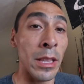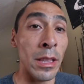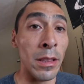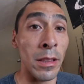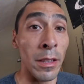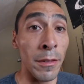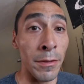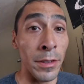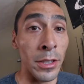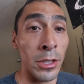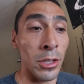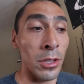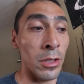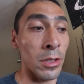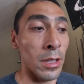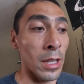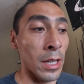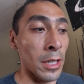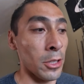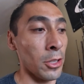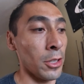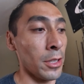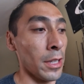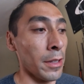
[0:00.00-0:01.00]
the fish is
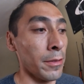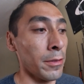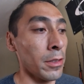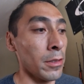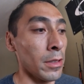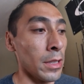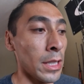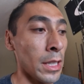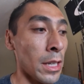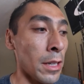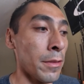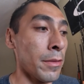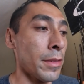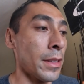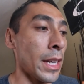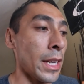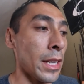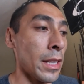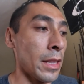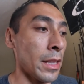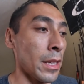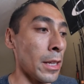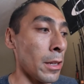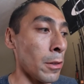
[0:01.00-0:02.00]
large enough to engulf
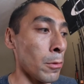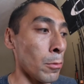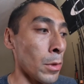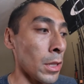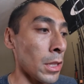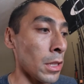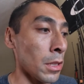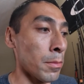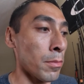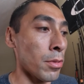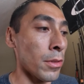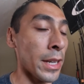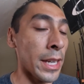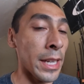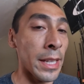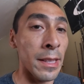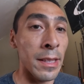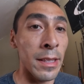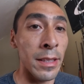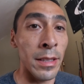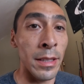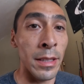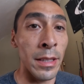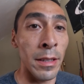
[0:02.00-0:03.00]
that, it will
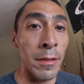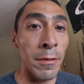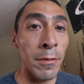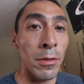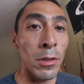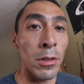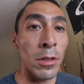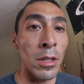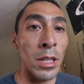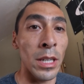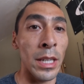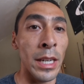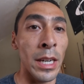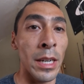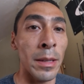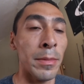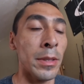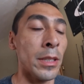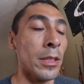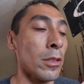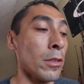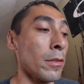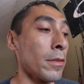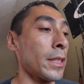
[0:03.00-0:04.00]
abrade the
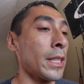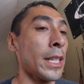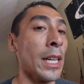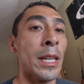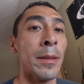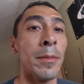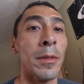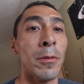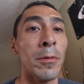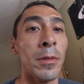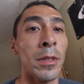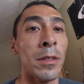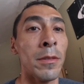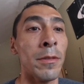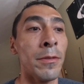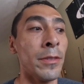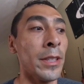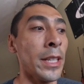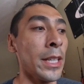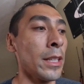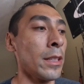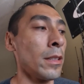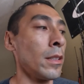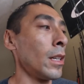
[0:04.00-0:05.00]
fluorocarbon, and over time it will
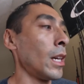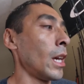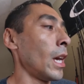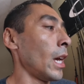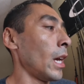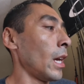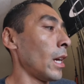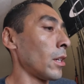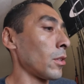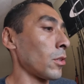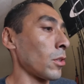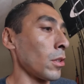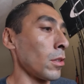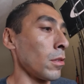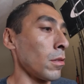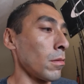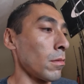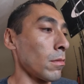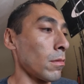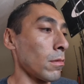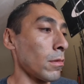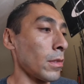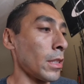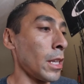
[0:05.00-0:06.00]
fail.
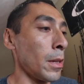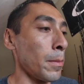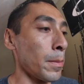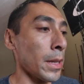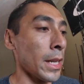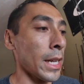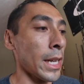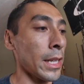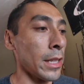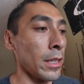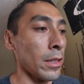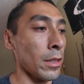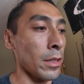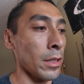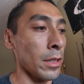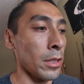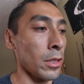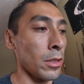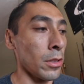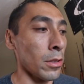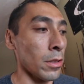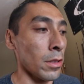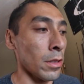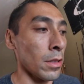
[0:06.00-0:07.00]
So keep an eye
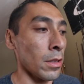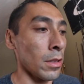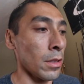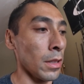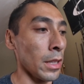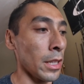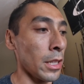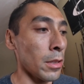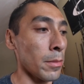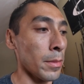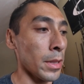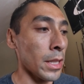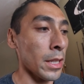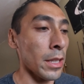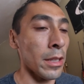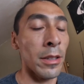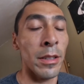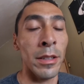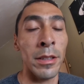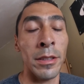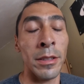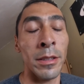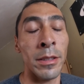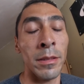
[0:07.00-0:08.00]
on your leader
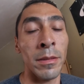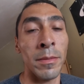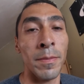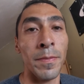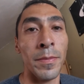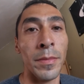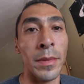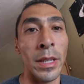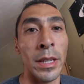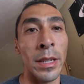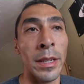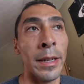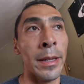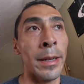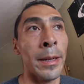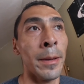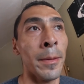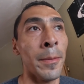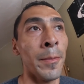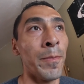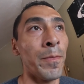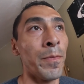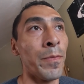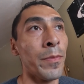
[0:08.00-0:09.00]
material.
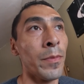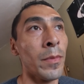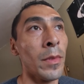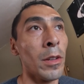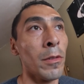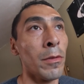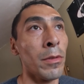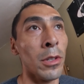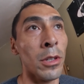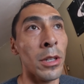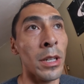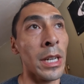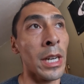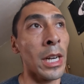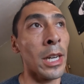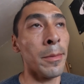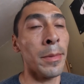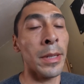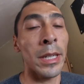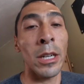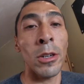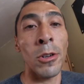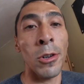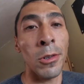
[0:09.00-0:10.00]
Um,
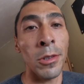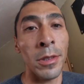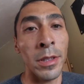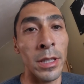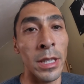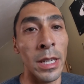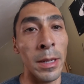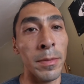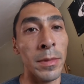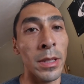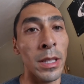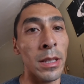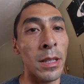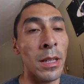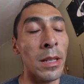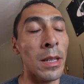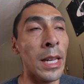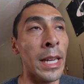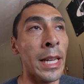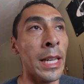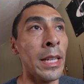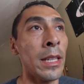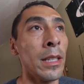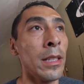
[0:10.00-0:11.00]
fluorocarbon, I'll hold it up to the
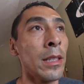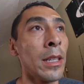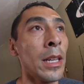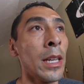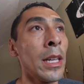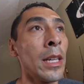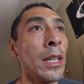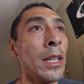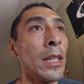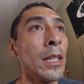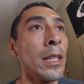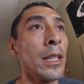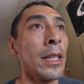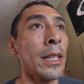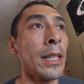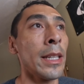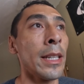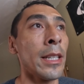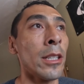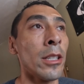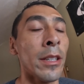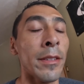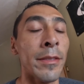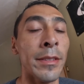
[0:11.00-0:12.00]
light.
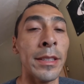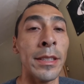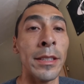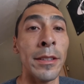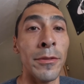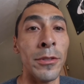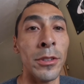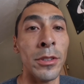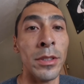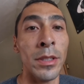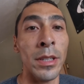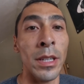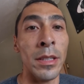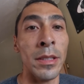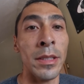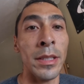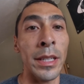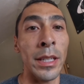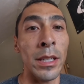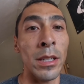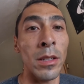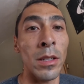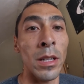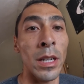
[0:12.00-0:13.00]
And obviously if you start
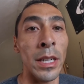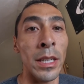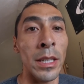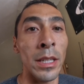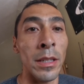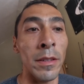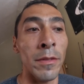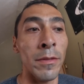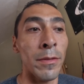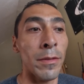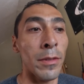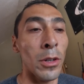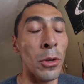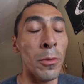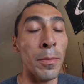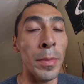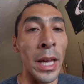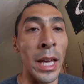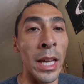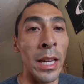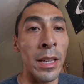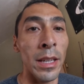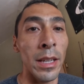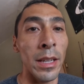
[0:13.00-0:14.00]
seeing a lot of
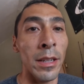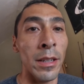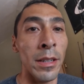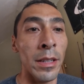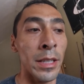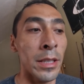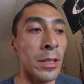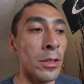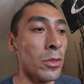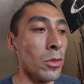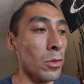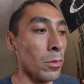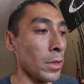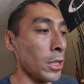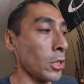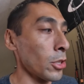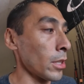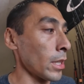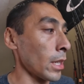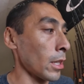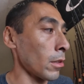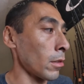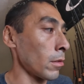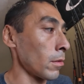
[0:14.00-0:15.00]
opaque areas, switch
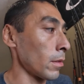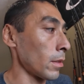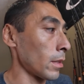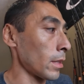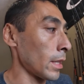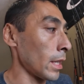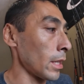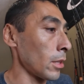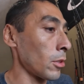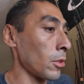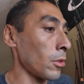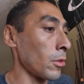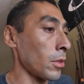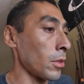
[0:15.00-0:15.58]
it out, it takes two